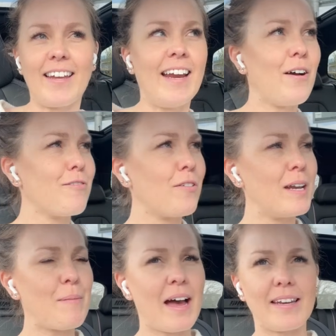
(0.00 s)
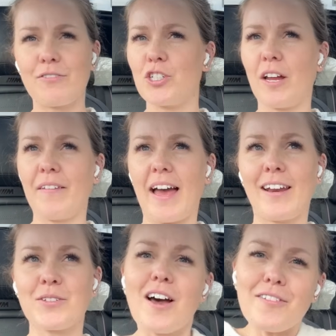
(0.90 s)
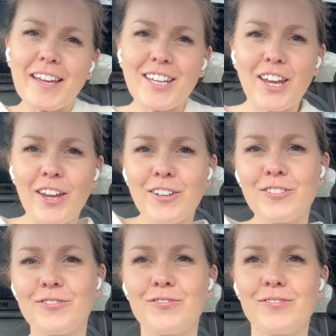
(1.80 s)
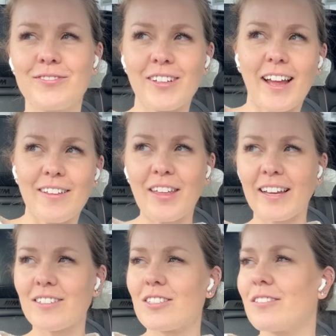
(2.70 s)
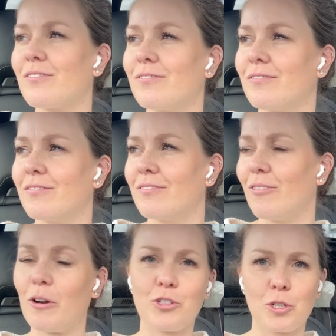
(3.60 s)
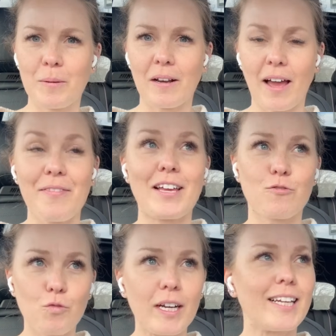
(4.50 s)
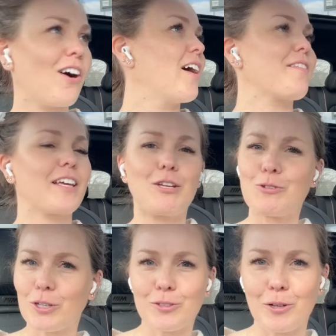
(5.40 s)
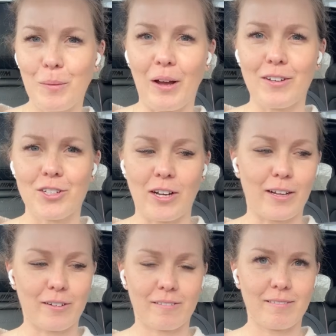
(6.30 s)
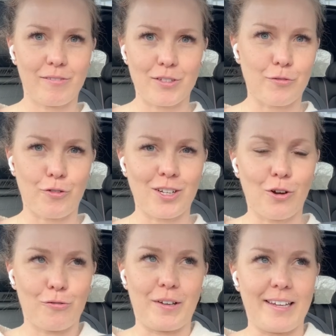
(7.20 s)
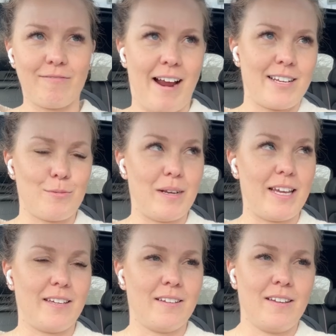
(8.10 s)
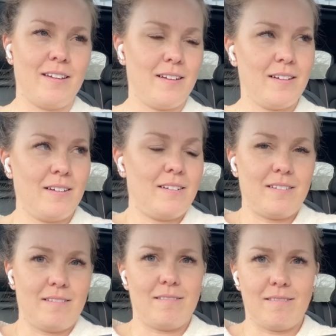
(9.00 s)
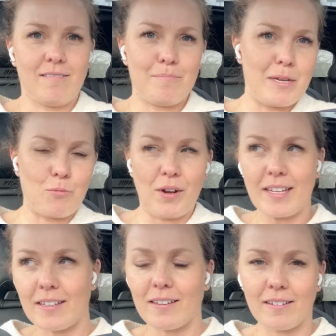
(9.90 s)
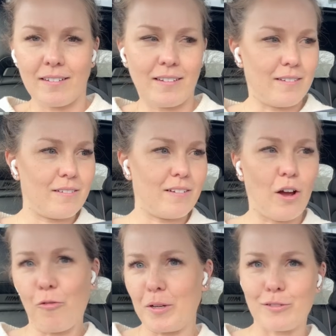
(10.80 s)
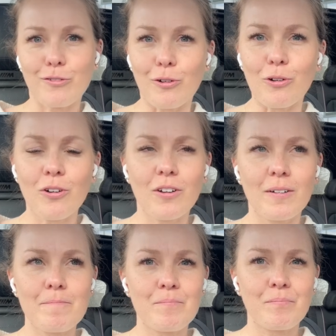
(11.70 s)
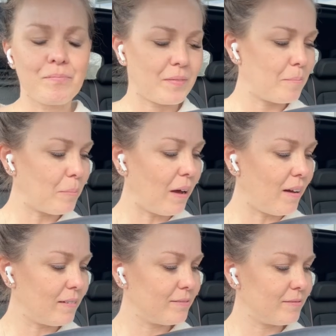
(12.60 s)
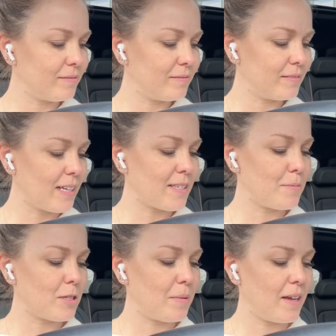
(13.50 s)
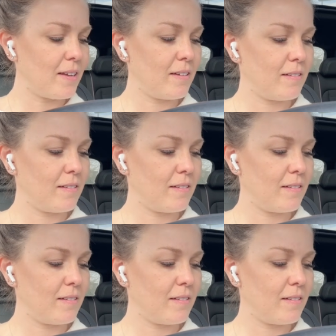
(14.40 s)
now I feel really bad if she'd done that and I was like, oh, thank you. All right, thanks. Well, I should have been like, that's really kind. Thank you so, so much. Like, if it's a free coffee randomly midweek at 4:30. But it seems to me,